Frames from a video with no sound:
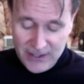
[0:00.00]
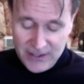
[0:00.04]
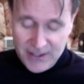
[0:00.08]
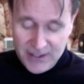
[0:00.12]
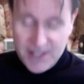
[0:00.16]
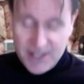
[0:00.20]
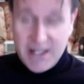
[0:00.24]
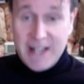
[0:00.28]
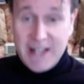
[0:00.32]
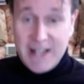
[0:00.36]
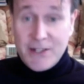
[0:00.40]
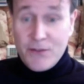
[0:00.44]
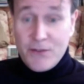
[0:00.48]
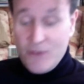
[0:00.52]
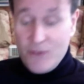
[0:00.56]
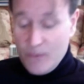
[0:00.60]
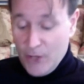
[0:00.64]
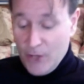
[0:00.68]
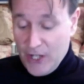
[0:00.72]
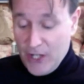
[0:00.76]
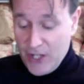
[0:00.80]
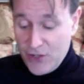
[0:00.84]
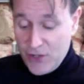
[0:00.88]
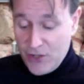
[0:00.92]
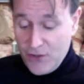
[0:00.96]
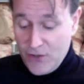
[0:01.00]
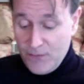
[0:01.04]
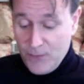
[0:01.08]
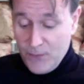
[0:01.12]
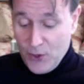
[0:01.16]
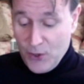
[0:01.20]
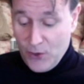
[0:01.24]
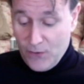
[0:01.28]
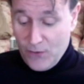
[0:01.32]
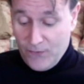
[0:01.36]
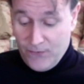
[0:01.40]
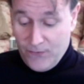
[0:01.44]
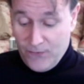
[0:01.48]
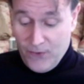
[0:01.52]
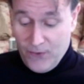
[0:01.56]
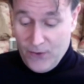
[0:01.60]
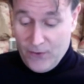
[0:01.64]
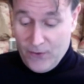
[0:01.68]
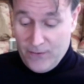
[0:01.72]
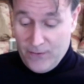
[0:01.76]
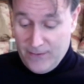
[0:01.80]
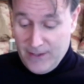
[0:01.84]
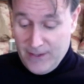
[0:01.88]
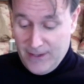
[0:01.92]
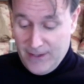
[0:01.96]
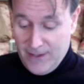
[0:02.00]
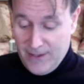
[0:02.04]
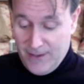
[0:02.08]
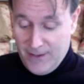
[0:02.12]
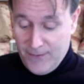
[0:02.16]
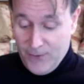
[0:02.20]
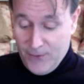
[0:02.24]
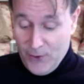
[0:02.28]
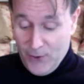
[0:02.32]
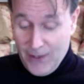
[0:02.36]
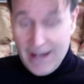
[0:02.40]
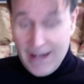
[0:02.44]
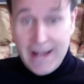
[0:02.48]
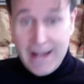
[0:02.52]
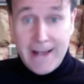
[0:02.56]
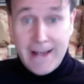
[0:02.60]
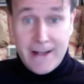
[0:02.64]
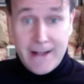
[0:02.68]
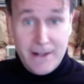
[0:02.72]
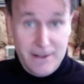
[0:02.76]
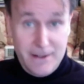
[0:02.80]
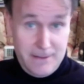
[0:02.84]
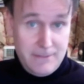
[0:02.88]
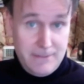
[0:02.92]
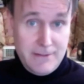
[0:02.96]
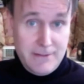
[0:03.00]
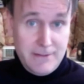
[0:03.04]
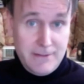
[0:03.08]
this kind of communication for legal,